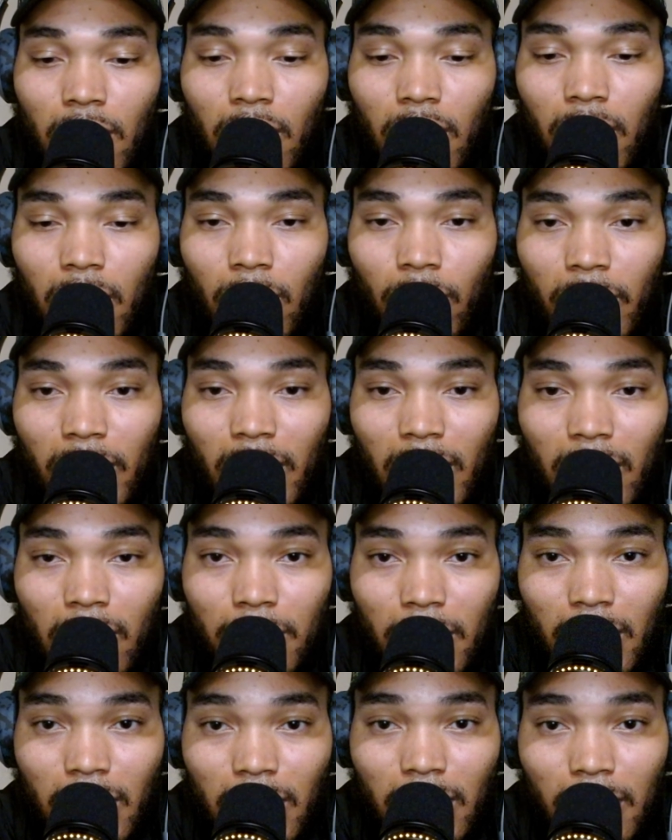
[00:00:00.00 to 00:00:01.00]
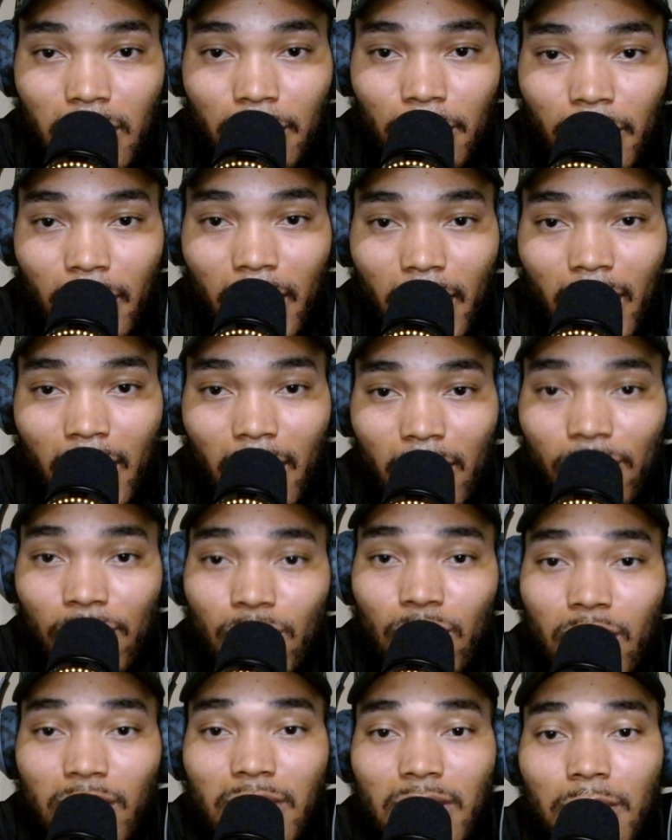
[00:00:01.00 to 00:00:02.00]
when it comes to good and bad. If you
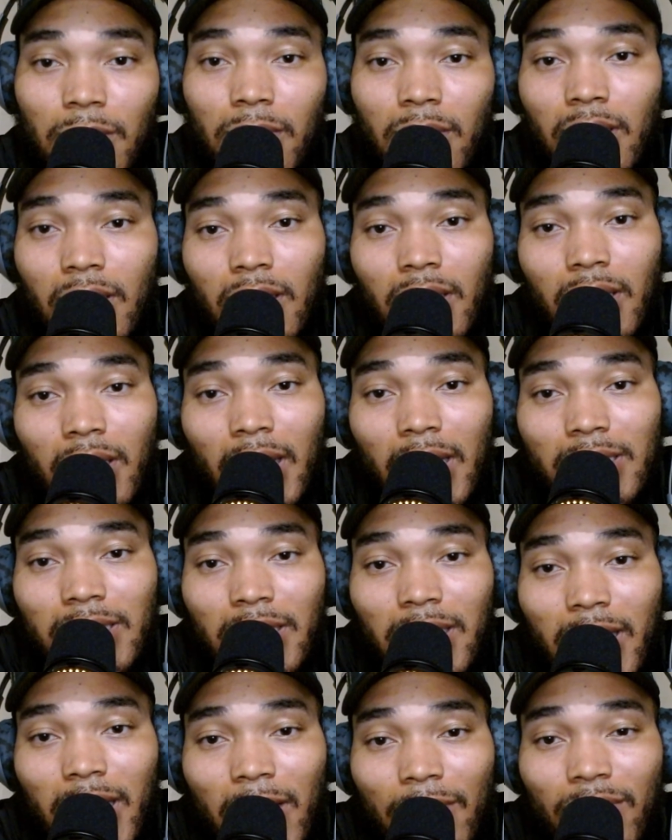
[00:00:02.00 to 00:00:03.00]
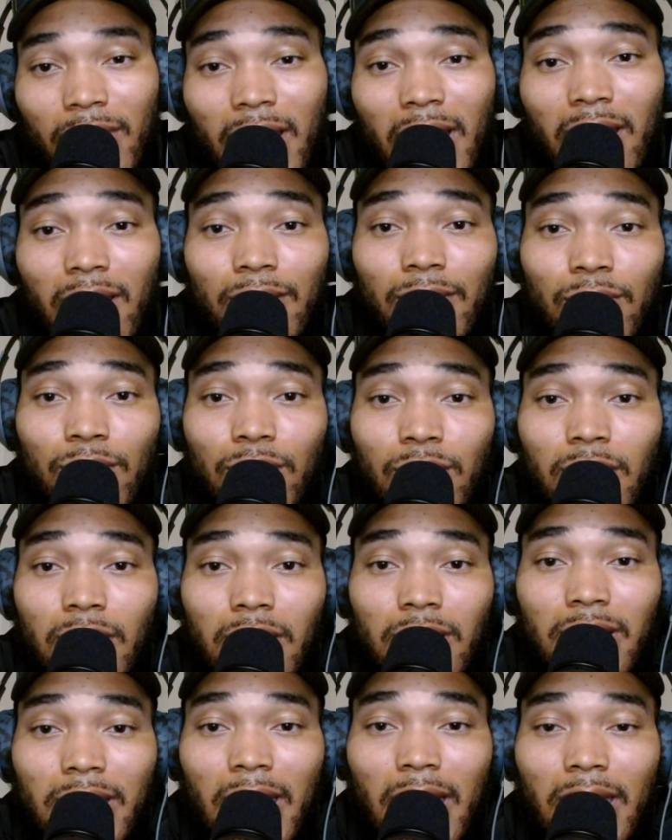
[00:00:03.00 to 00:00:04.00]
want something good out your life, you got to do good. You
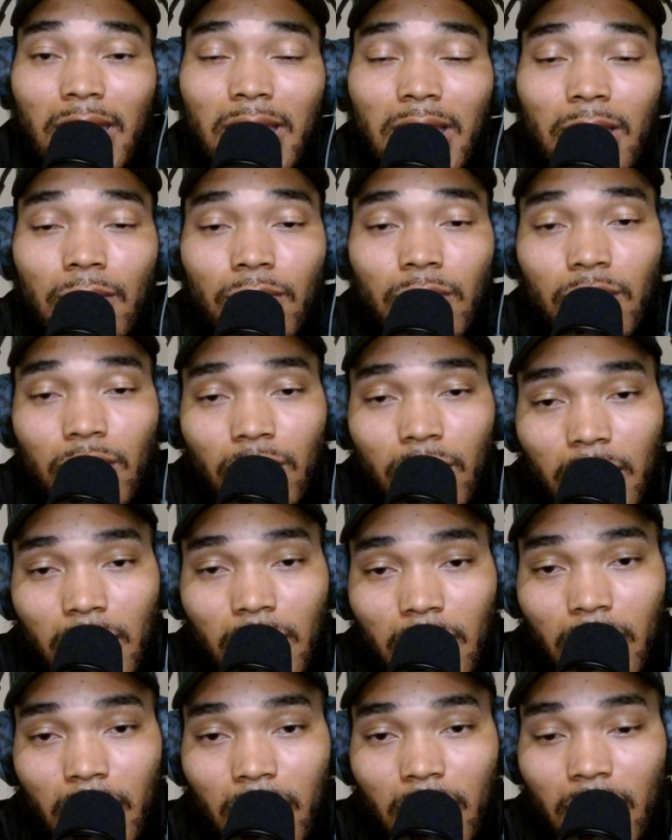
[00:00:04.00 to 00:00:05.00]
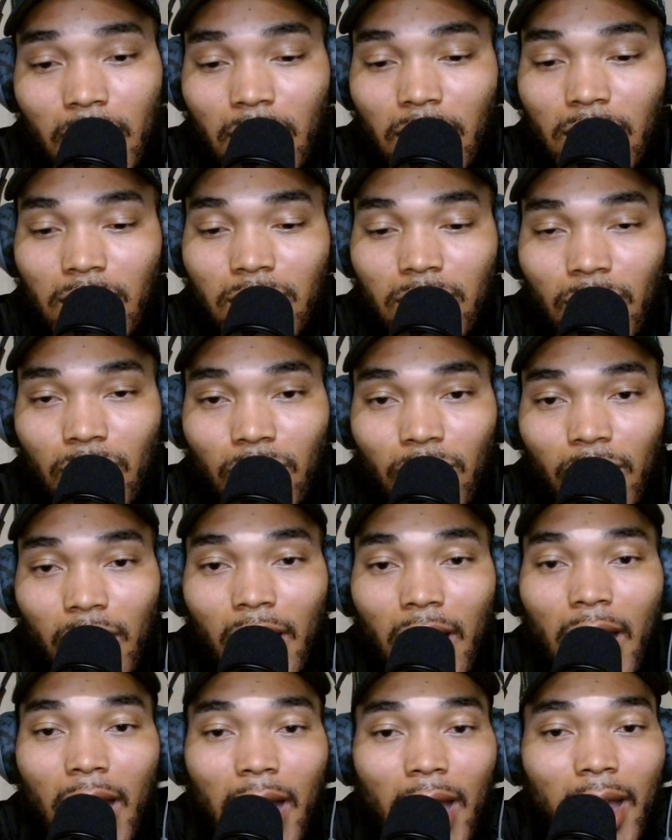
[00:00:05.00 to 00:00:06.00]
got to keep doing good. So
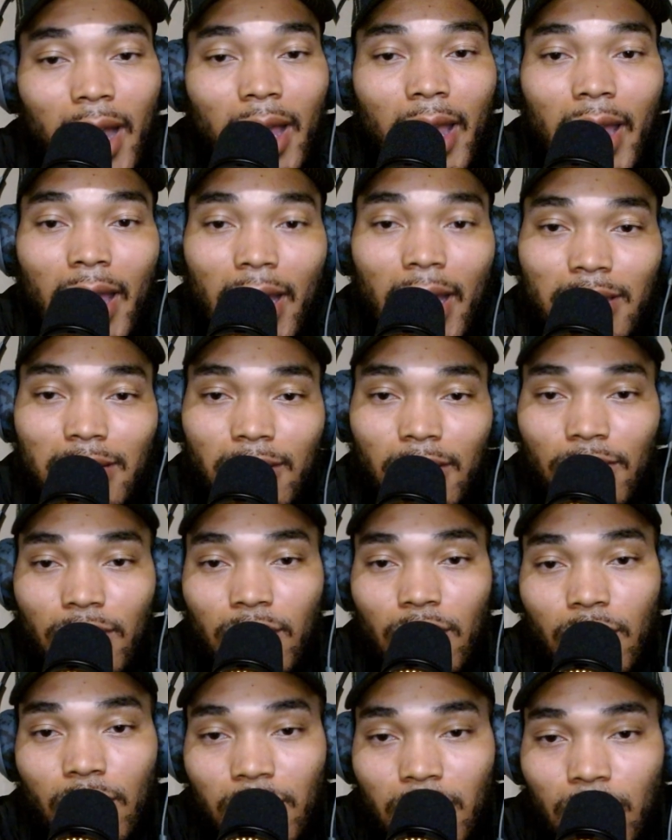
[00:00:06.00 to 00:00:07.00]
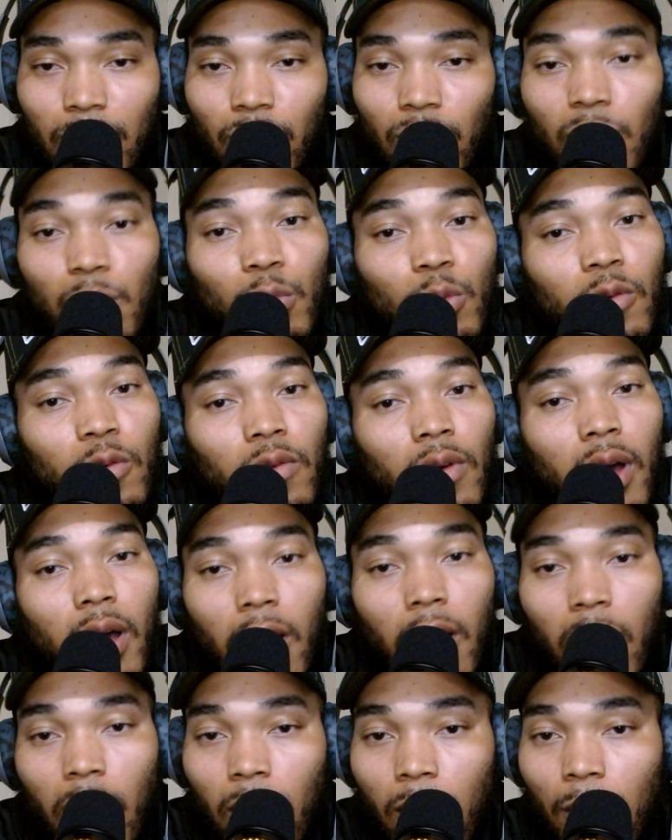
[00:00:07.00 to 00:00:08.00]
I ask of you to remove
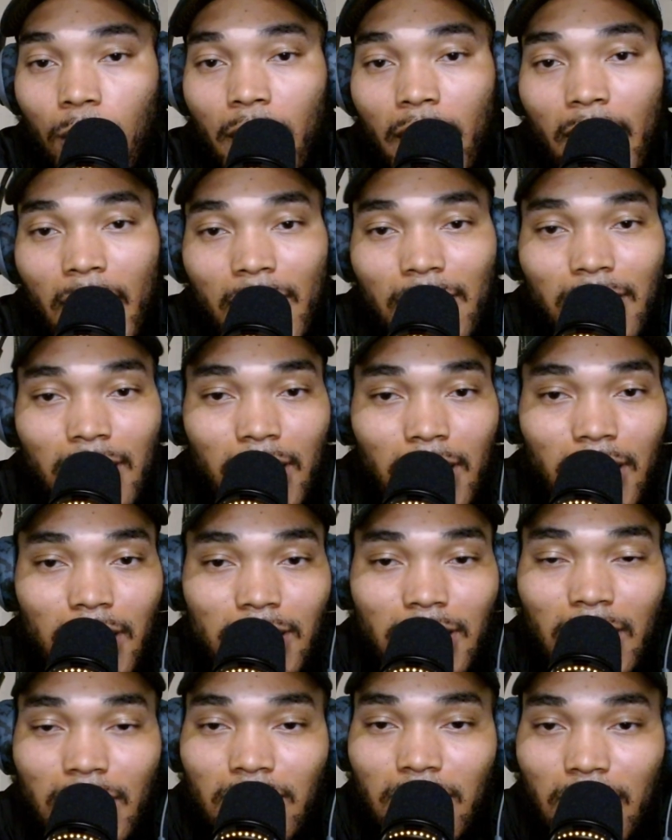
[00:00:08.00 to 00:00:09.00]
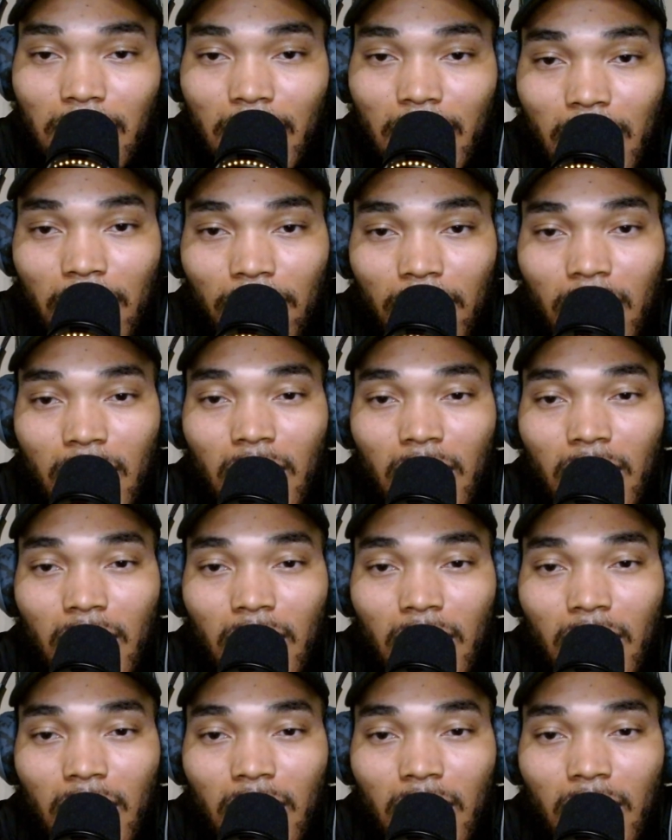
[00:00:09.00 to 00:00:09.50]
all bad things out your life.